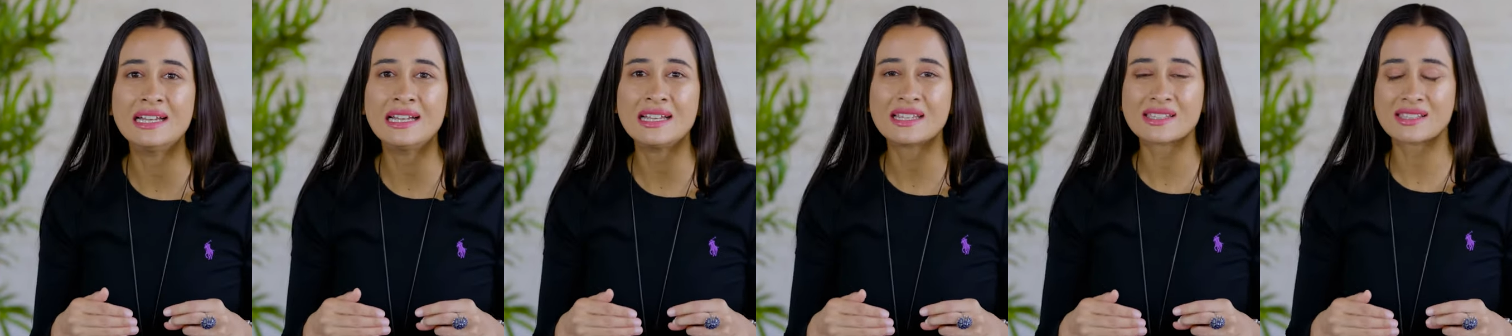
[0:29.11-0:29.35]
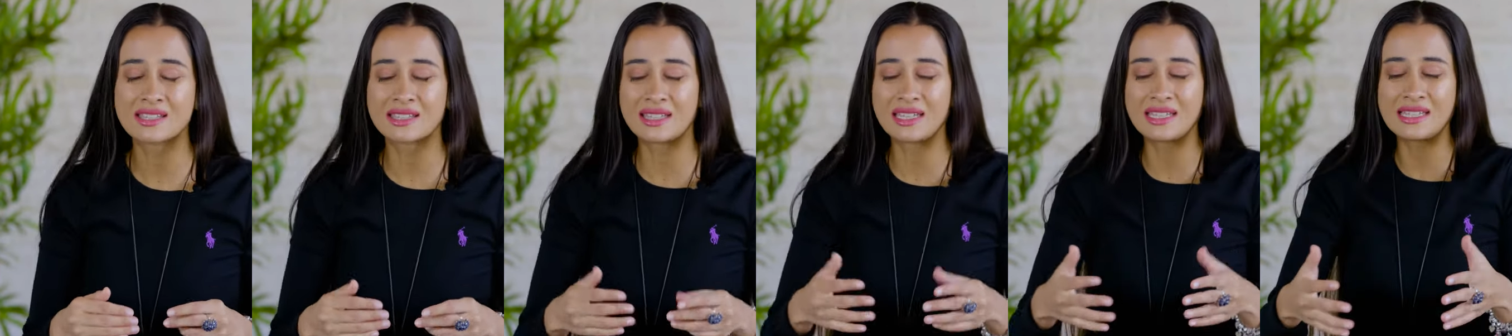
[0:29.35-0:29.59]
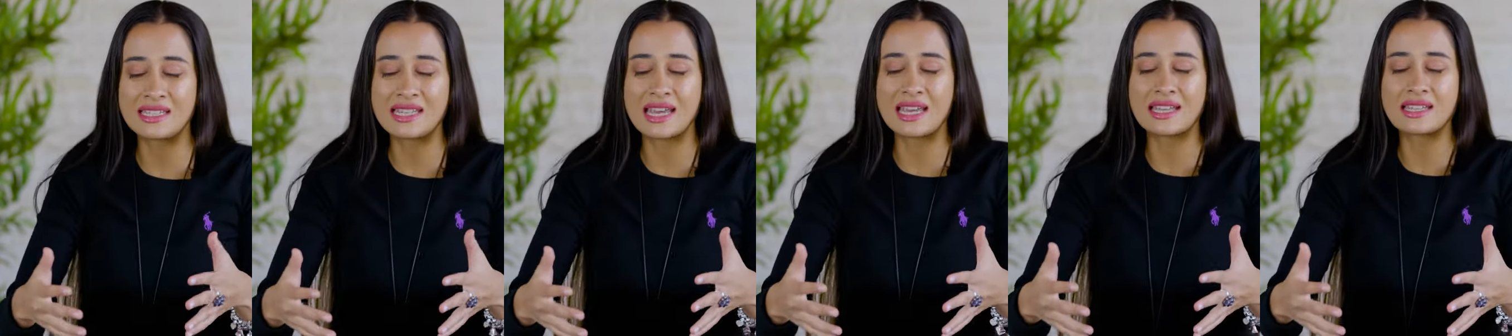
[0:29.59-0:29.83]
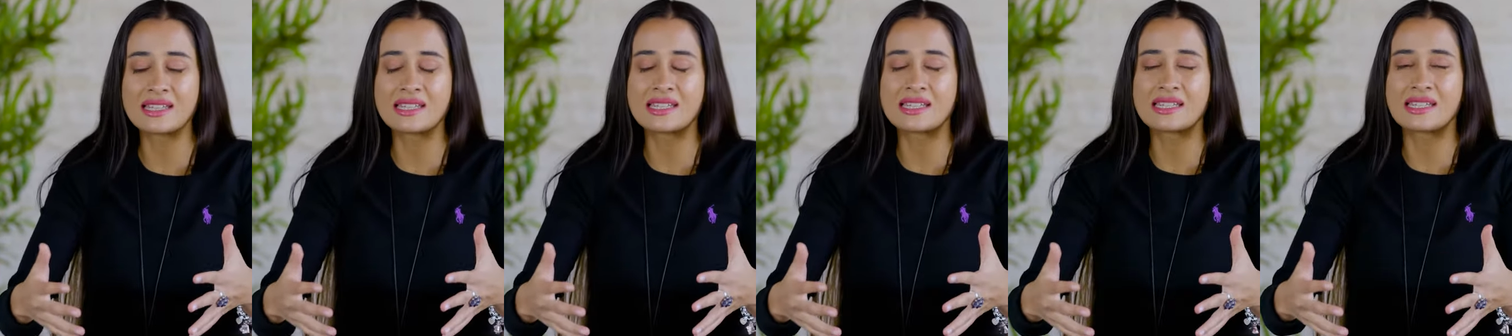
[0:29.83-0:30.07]
So they
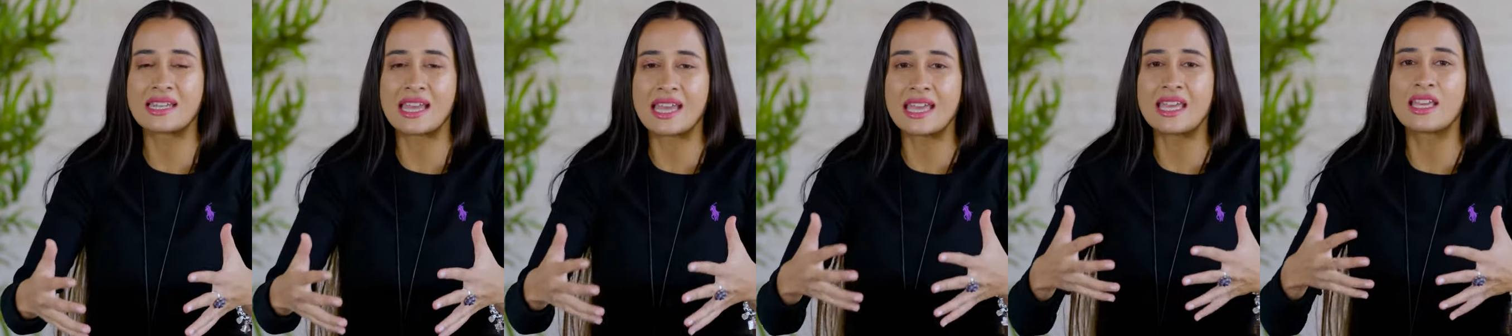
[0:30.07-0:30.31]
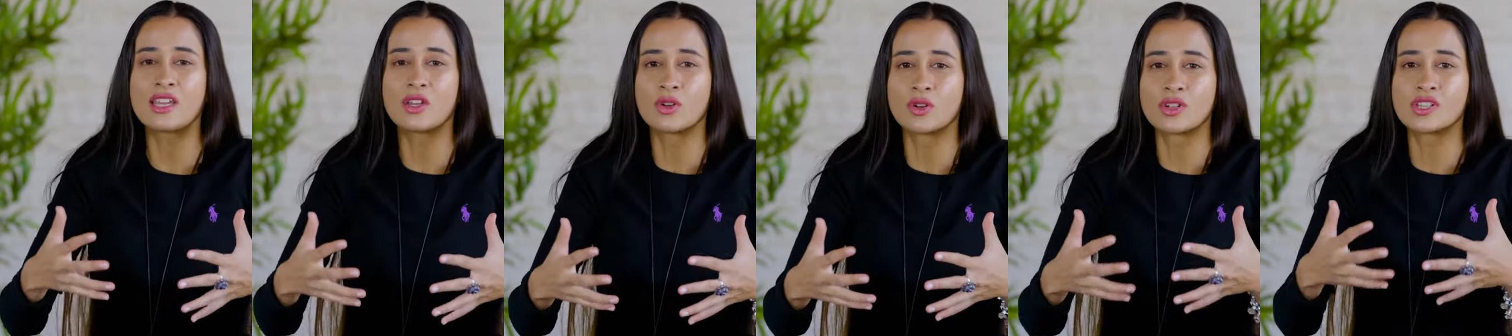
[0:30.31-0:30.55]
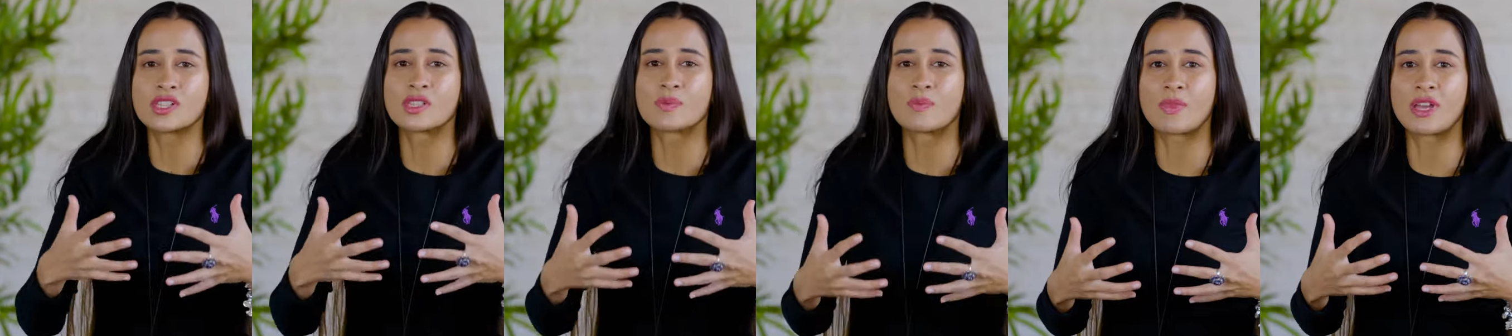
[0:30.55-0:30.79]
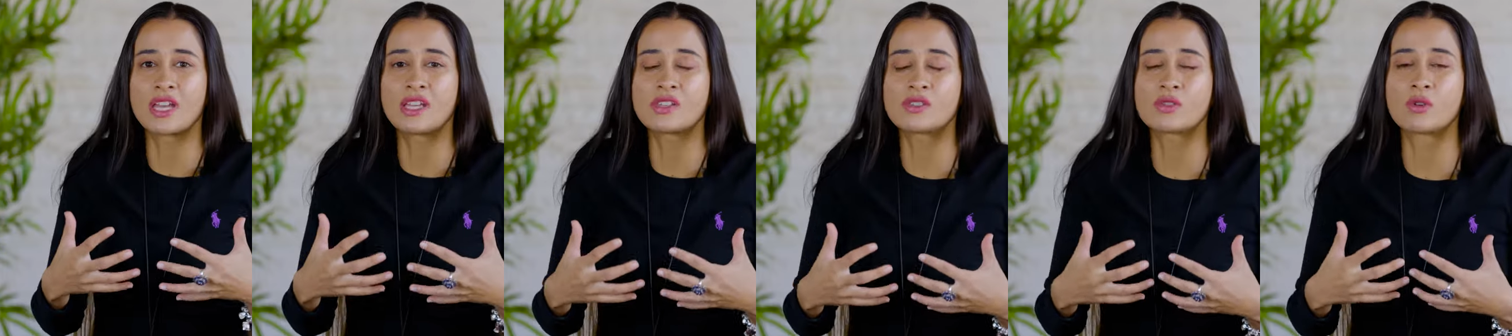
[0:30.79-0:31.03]
tend to take your
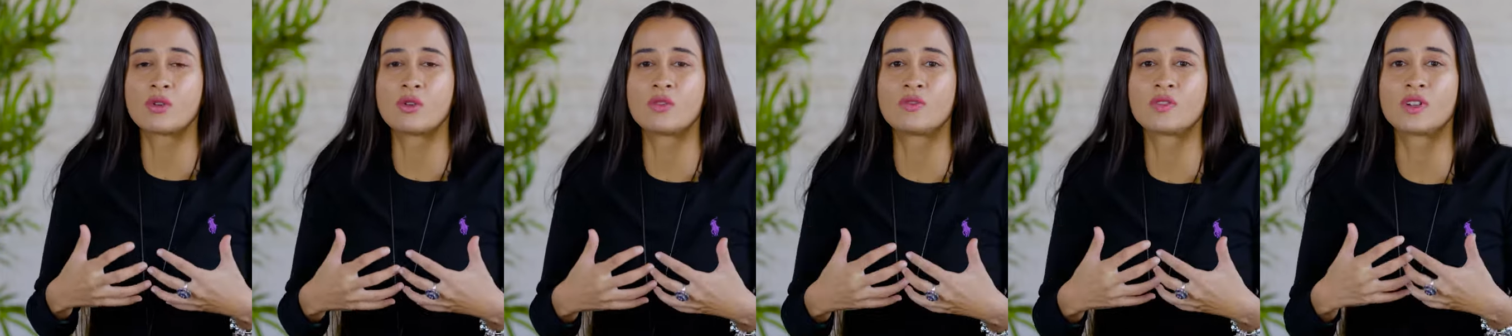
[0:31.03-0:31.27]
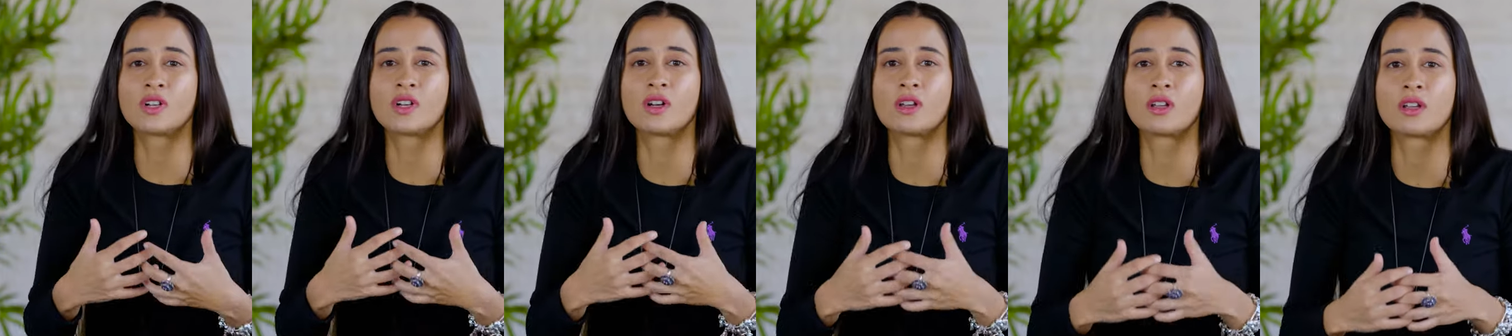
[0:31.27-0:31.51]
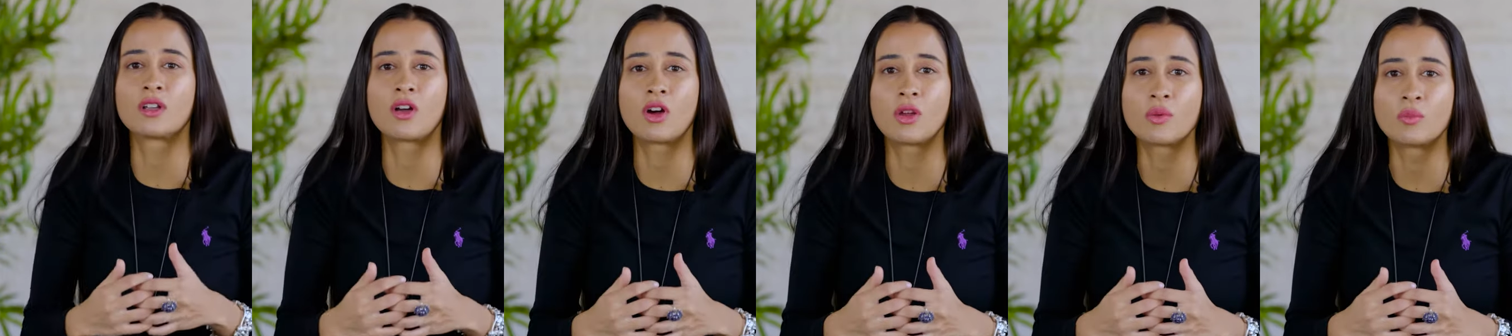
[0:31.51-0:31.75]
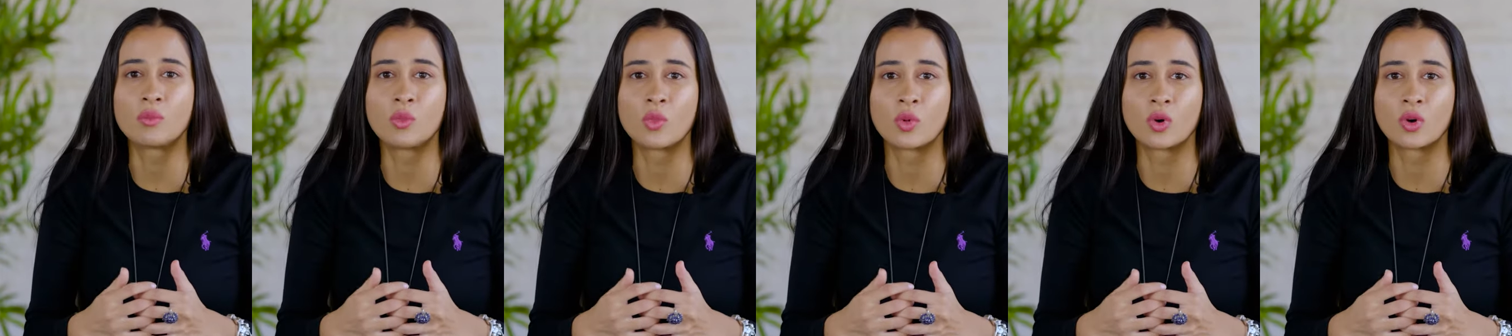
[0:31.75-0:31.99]
space over a
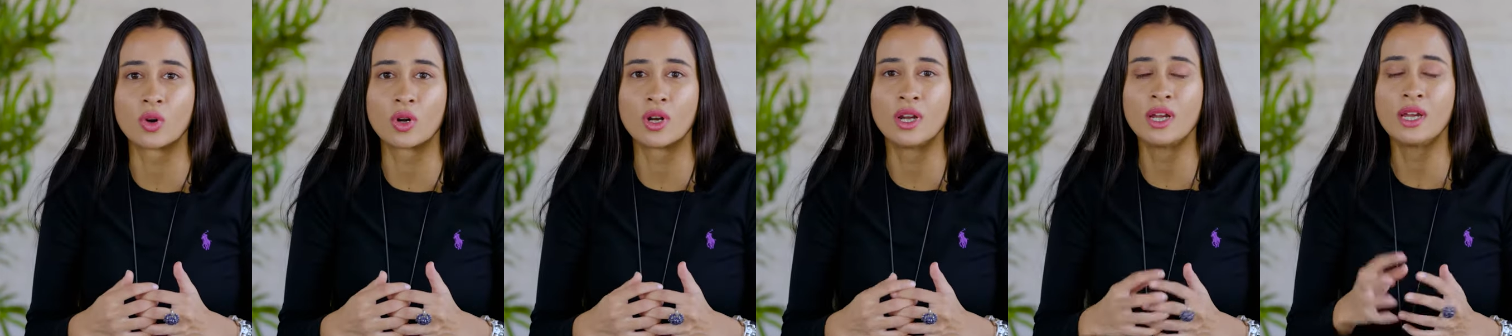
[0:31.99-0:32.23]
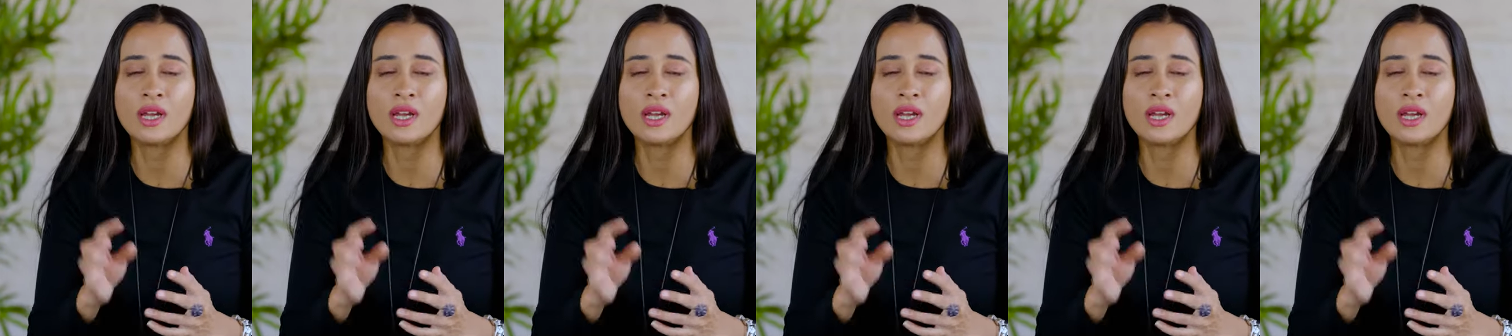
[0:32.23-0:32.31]
lot more.